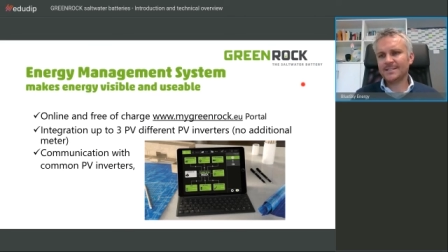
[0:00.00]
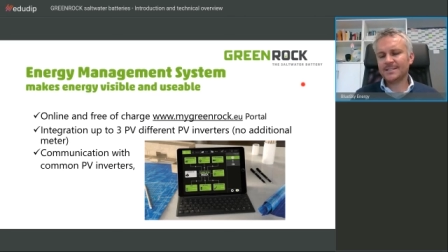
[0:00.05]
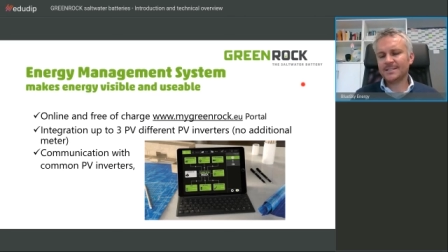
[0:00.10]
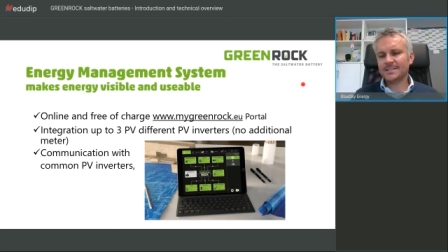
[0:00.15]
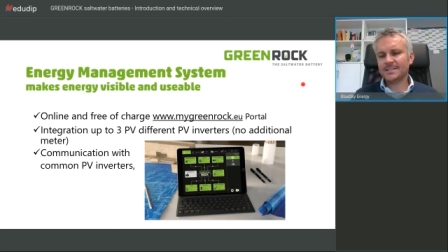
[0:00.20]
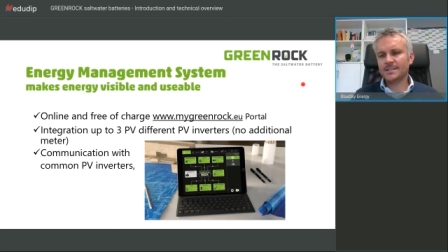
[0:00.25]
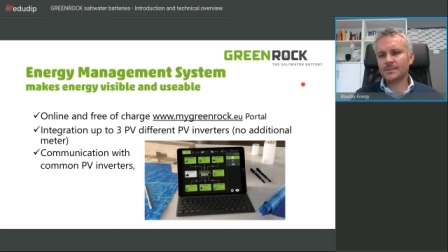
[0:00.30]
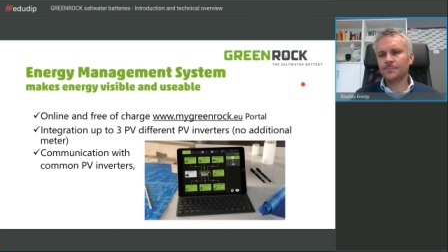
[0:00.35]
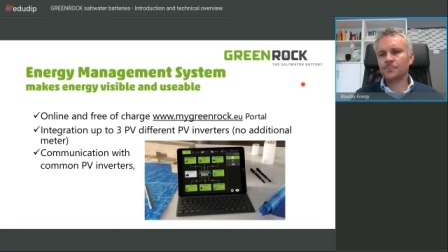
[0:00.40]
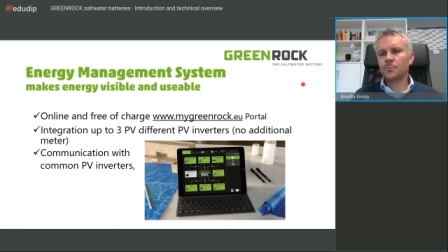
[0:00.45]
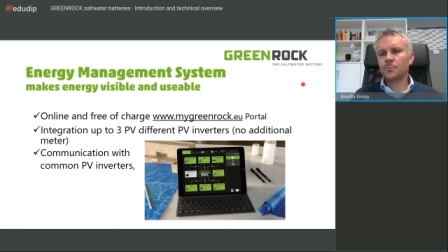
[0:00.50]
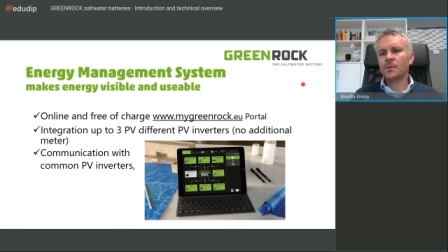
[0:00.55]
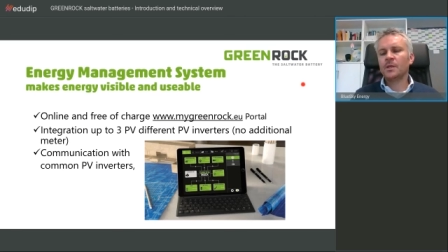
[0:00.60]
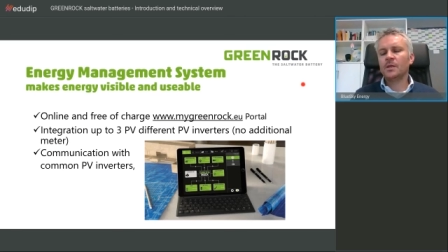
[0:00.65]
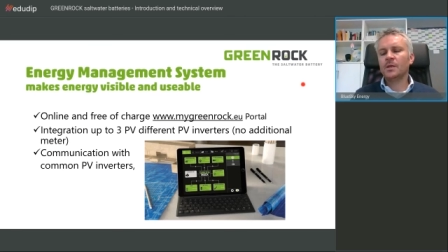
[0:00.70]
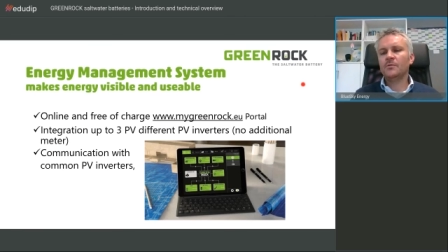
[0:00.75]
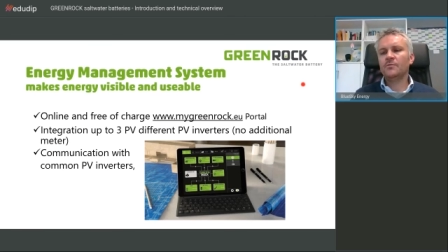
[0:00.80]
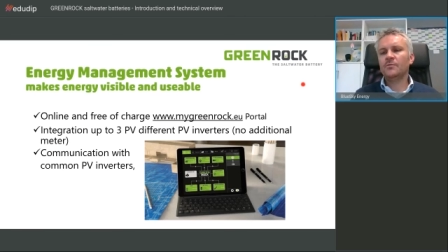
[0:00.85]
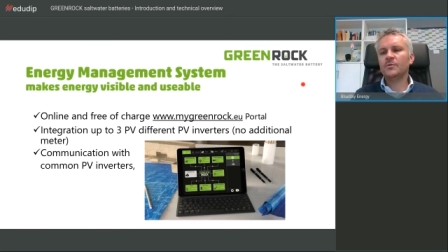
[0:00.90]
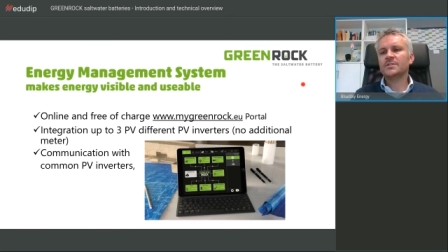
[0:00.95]
the
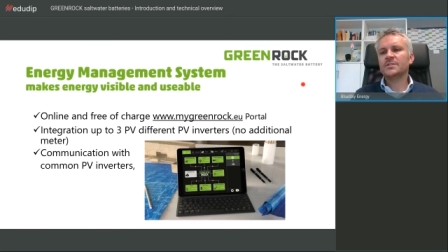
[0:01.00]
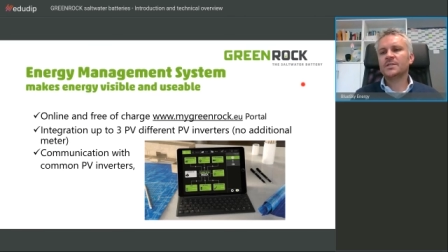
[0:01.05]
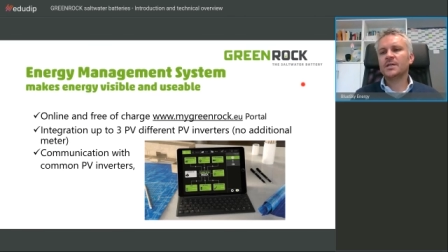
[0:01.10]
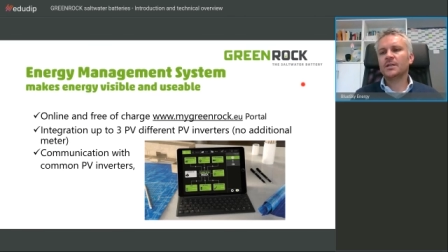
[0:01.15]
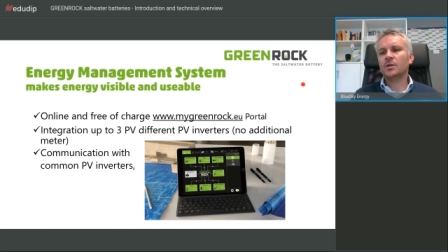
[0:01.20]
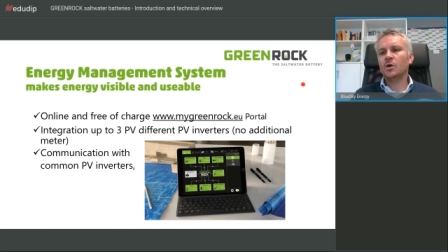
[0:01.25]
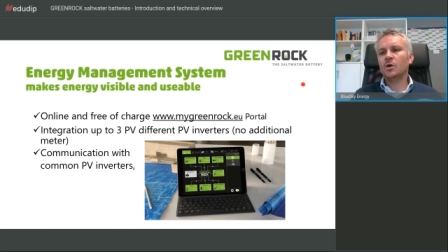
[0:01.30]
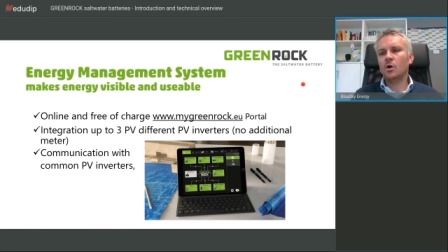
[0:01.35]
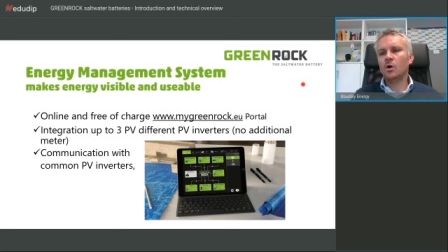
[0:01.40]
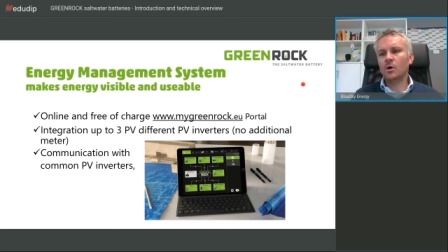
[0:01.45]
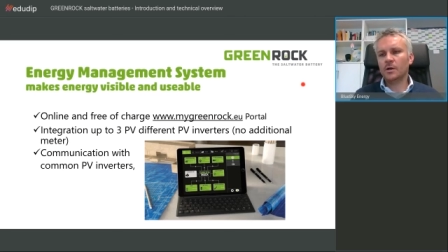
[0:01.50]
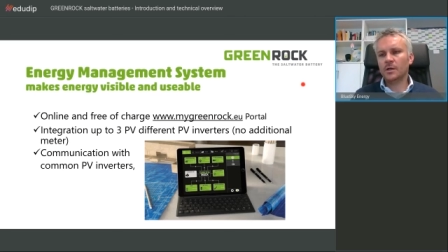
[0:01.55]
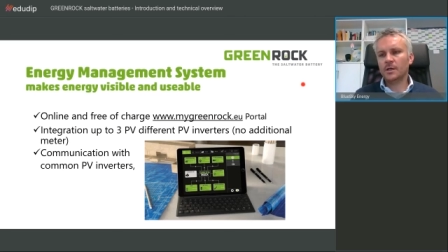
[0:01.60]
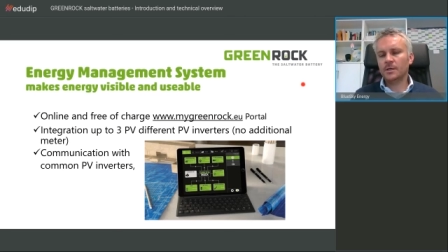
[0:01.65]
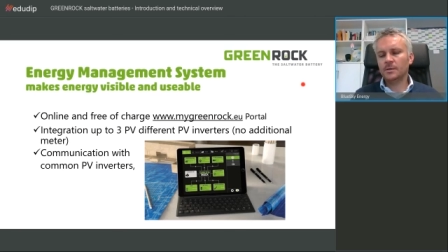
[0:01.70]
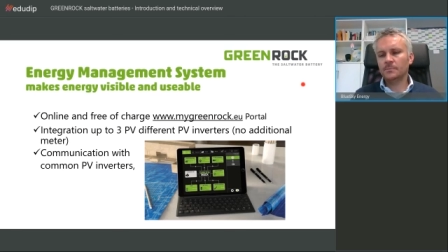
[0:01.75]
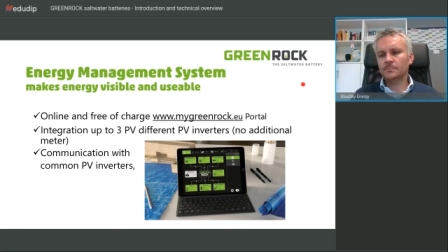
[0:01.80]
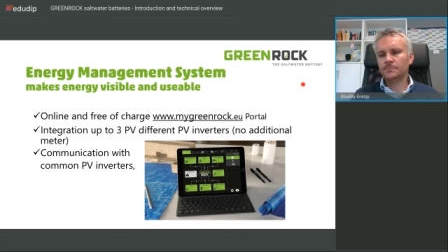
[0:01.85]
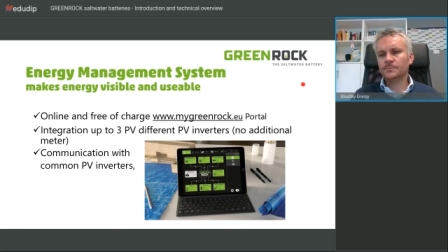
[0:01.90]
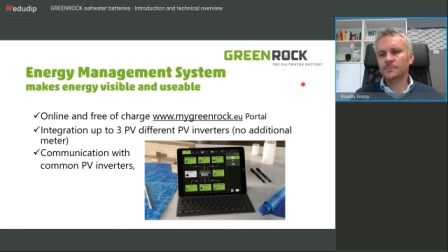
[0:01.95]
self-discharge of the battery is
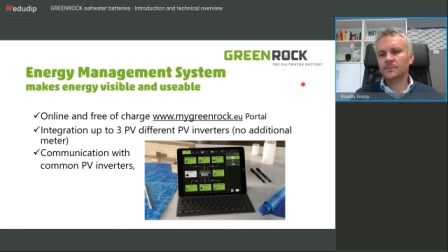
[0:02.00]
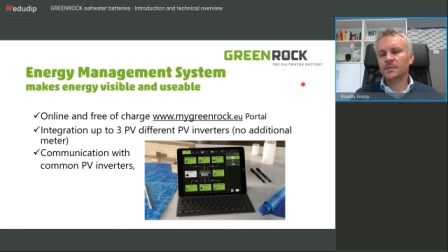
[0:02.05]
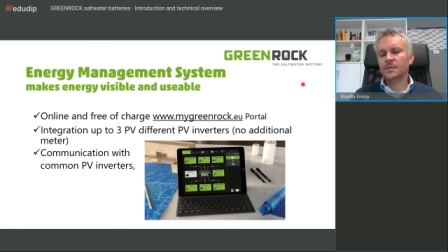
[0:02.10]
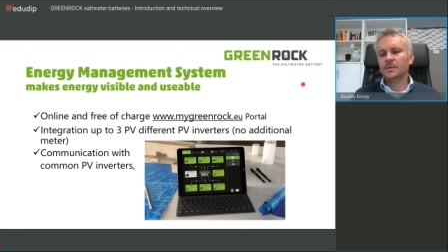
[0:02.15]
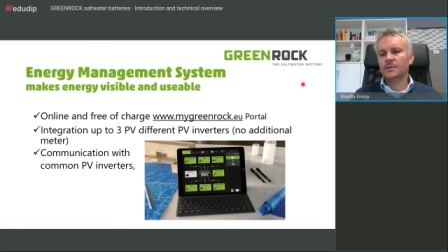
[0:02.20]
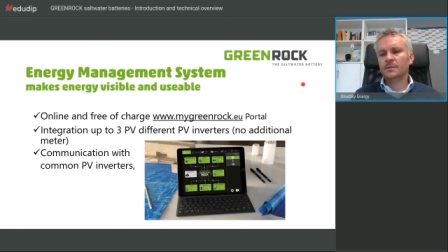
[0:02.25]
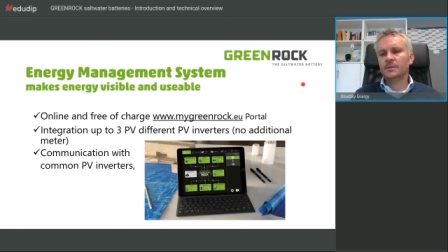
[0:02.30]
getting more.